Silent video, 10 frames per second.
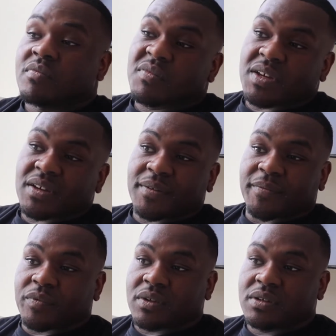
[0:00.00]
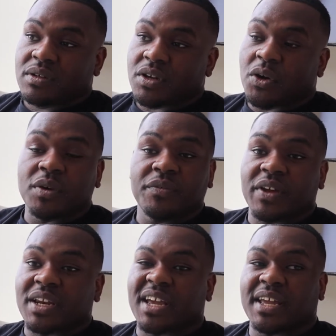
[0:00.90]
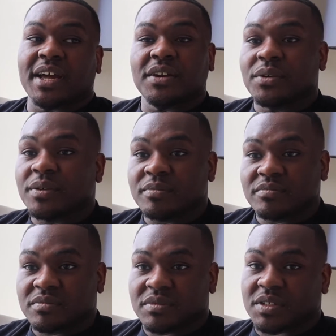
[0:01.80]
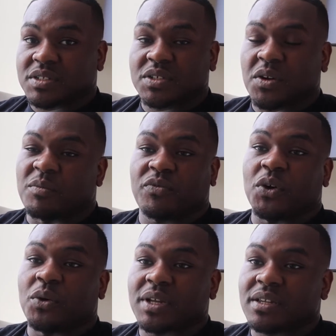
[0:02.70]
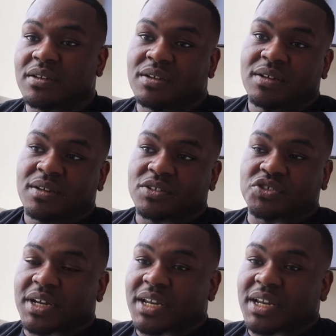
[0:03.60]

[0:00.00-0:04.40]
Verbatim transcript: Yeah. The only thing that he can do is come forward and try